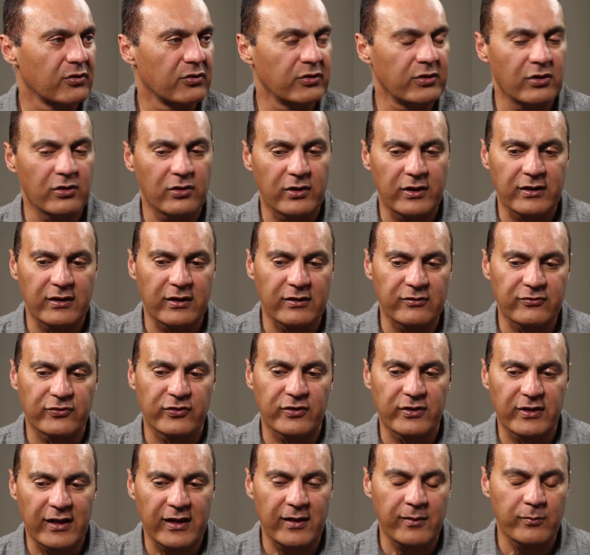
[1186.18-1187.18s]
So, and
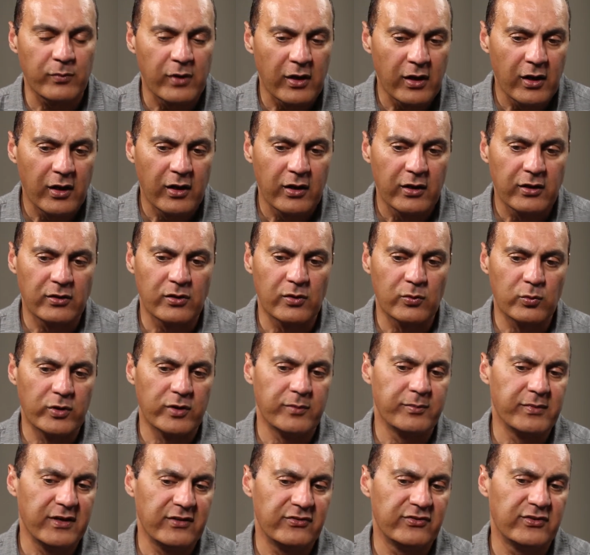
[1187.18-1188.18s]
for them,
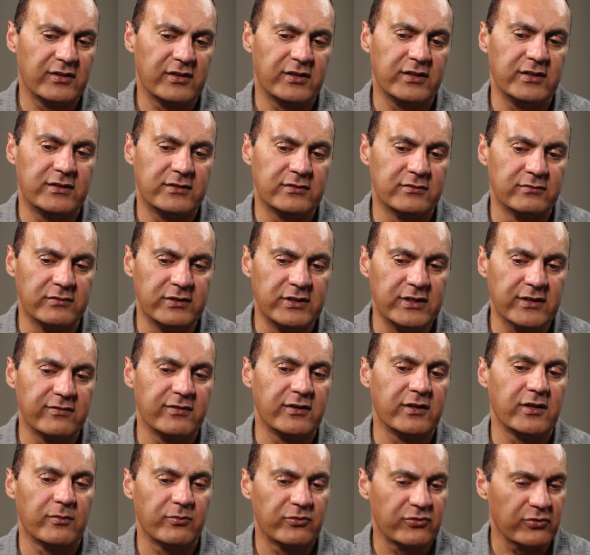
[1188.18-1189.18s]
we're basically
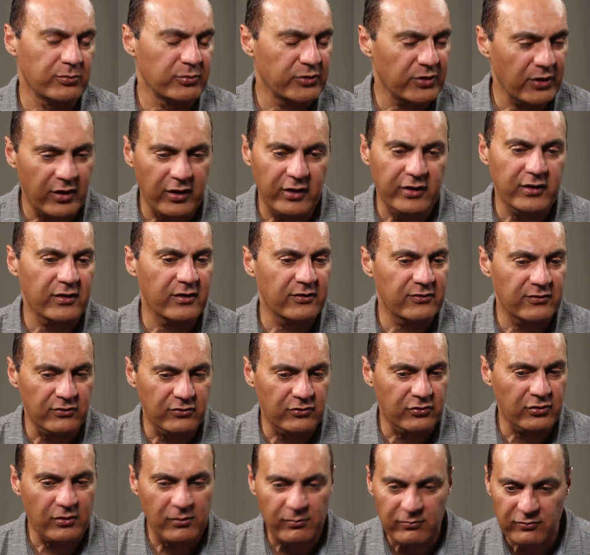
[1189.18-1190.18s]
giving them some targets in
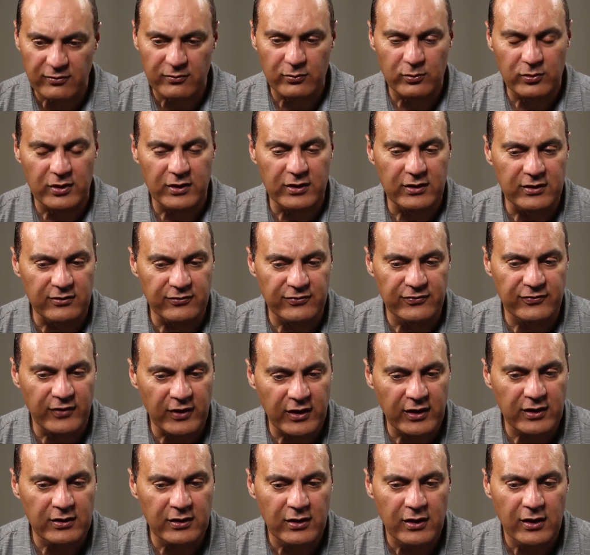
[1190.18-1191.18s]
terms of what the
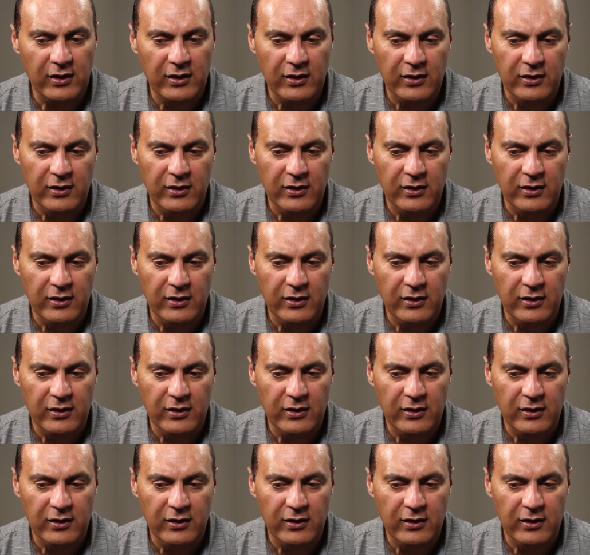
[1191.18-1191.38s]
fund